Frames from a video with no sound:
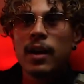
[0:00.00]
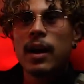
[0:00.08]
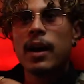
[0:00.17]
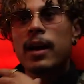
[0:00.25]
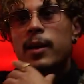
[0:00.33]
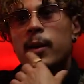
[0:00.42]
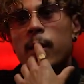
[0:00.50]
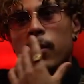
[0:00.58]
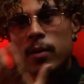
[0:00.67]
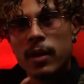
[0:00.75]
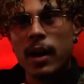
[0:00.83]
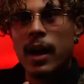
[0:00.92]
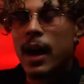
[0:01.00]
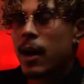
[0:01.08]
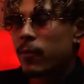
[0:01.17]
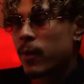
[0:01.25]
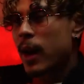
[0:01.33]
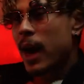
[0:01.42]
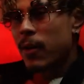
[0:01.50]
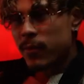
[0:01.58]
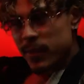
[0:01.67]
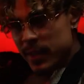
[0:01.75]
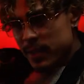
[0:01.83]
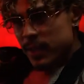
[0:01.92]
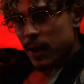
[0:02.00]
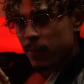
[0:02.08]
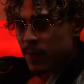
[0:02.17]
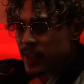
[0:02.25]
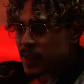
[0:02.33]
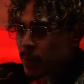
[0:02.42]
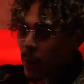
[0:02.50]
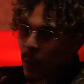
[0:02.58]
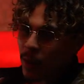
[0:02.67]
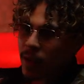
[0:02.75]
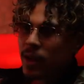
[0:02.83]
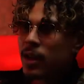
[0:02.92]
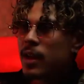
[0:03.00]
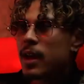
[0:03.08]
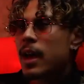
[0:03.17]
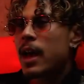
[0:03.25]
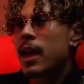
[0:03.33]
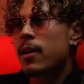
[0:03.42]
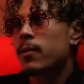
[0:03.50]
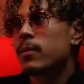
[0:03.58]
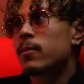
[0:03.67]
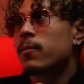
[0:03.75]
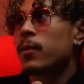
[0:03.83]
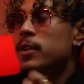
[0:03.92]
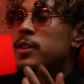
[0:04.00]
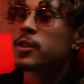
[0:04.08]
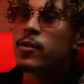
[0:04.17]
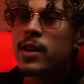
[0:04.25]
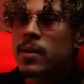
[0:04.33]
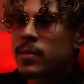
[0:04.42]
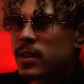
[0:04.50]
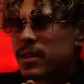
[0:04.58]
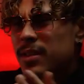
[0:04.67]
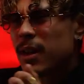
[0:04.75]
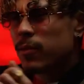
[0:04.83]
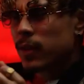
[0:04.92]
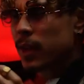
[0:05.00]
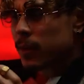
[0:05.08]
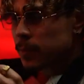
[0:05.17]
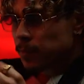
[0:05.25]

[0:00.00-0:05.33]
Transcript: I have a vision board, and for streams and stuff like,